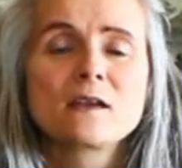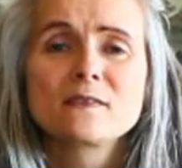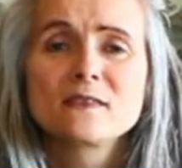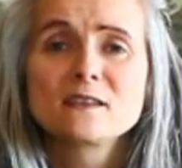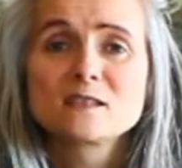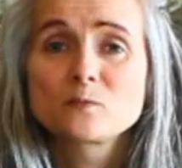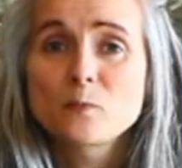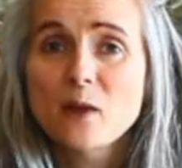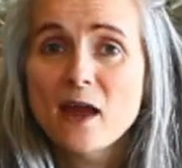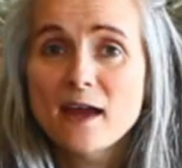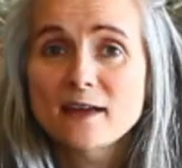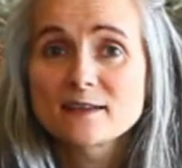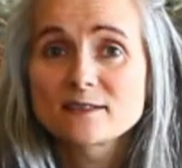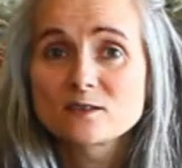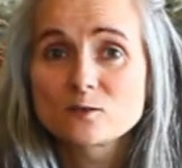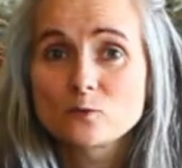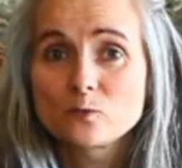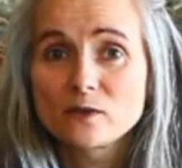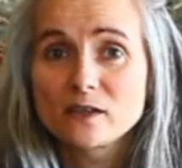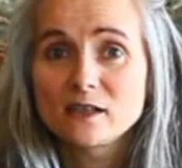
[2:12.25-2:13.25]
This
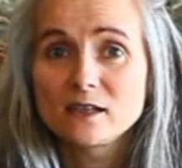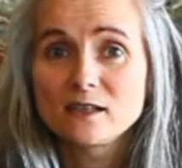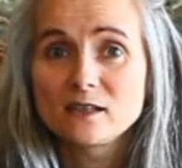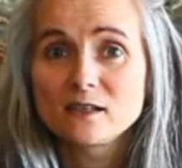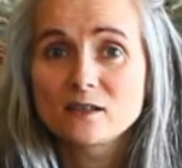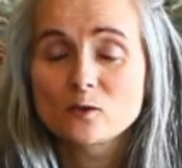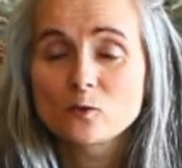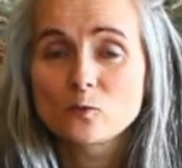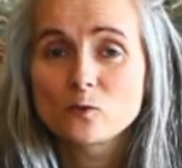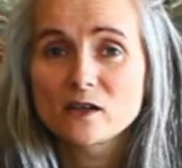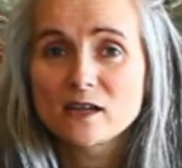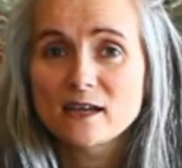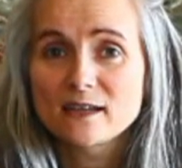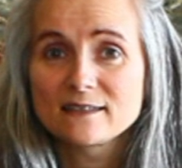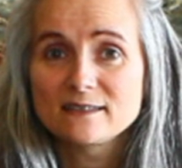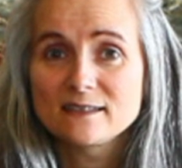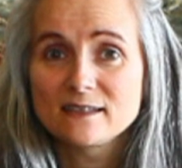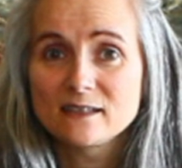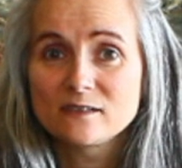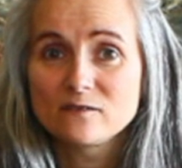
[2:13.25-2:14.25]
past week, what I
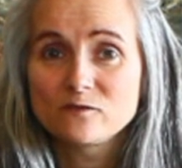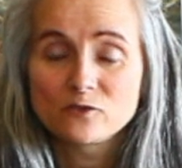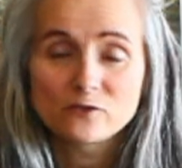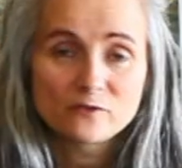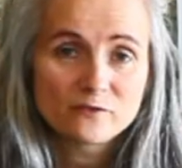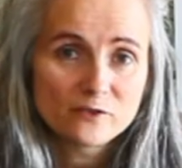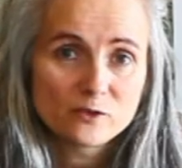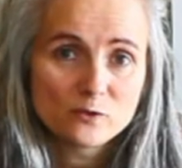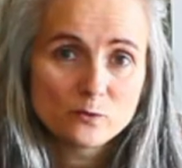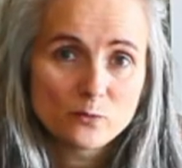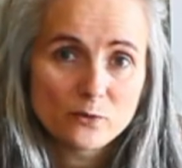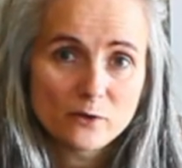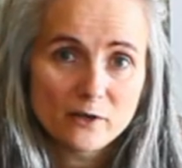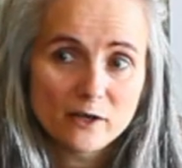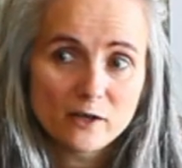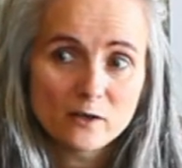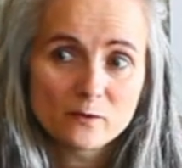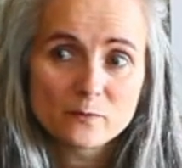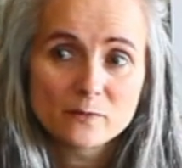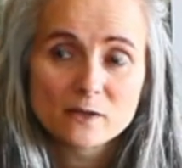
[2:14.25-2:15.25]
did for food
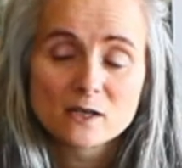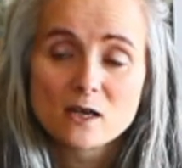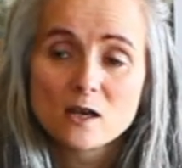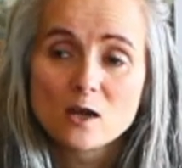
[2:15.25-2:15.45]
prep,